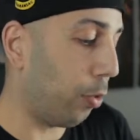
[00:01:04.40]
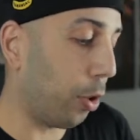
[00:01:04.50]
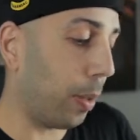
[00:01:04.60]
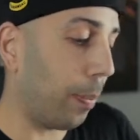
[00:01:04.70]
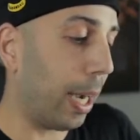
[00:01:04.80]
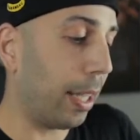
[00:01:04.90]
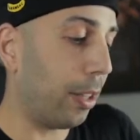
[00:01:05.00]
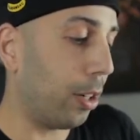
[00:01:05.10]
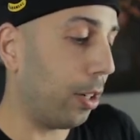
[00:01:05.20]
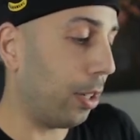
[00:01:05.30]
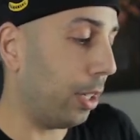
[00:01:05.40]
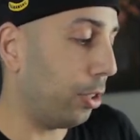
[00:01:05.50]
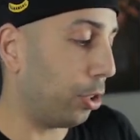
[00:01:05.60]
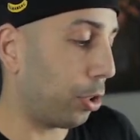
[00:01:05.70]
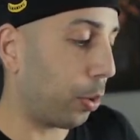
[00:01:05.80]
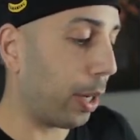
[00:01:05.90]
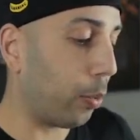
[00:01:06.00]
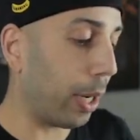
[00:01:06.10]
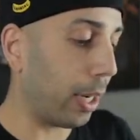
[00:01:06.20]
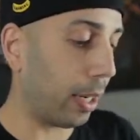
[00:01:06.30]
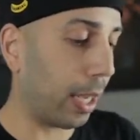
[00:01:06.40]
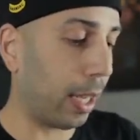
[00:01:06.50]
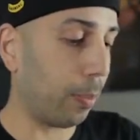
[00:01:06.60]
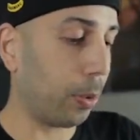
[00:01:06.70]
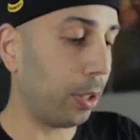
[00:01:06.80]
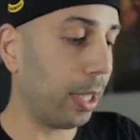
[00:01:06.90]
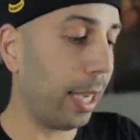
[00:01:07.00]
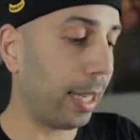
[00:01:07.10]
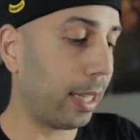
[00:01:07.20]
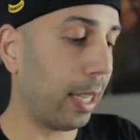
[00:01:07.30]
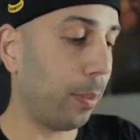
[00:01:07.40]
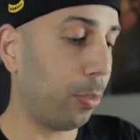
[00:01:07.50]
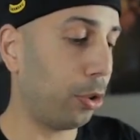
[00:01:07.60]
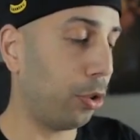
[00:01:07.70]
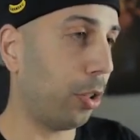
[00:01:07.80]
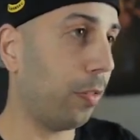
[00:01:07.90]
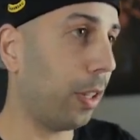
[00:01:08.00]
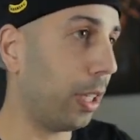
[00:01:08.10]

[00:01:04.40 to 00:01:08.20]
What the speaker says: for the binder. It's just a great way to kind of protect and preserve